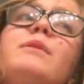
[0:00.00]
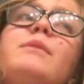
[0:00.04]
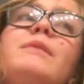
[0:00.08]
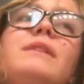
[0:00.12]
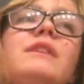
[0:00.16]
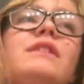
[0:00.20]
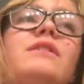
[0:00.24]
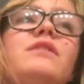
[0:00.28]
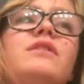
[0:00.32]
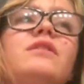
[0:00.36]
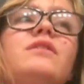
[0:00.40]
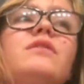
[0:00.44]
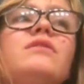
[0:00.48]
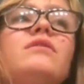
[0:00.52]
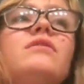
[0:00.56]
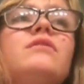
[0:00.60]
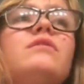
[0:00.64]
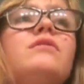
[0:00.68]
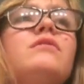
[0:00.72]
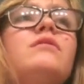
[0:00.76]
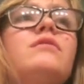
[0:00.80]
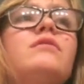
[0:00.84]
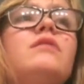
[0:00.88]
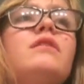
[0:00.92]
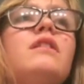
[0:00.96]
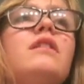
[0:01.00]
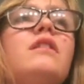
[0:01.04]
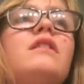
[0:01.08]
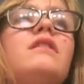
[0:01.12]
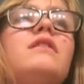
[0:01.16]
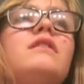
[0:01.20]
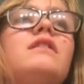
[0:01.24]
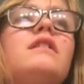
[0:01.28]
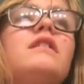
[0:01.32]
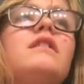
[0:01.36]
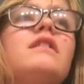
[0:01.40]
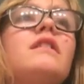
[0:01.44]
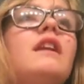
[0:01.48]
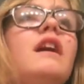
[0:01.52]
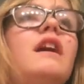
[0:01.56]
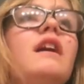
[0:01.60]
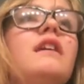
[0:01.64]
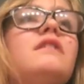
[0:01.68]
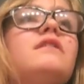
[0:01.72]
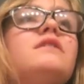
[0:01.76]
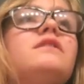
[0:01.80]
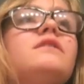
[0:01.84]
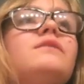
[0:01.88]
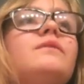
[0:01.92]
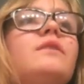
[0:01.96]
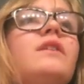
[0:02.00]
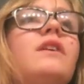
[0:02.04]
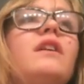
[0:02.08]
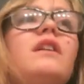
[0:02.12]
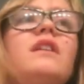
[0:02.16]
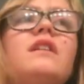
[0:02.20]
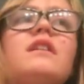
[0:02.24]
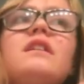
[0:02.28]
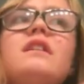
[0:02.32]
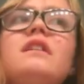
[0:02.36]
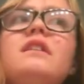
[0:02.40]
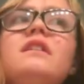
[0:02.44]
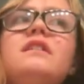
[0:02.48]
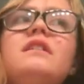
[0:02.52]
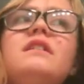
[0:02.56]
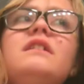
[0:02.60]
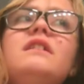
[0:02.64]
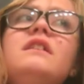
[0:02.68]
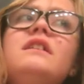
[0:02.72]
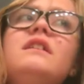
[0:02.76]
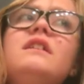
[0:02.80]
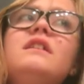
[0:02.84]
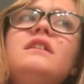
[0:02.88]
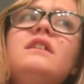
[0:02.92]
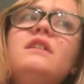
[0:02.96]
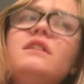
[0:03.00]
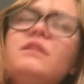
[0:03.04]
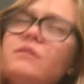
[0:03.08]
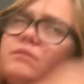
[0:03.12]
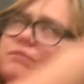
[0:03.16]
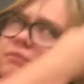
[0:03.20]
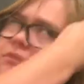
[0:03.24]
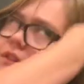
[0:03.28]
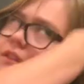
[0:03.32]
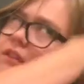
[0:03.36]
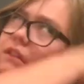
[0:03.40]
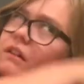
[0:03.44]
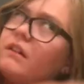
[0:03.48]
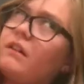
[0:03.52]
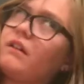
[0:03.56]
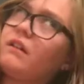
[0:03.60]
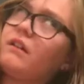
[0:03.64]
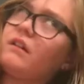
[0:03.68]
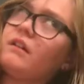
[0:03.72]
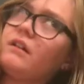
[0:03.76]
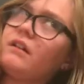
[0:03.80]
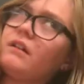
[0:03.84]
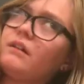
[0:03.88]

we went to our, our college vlog with our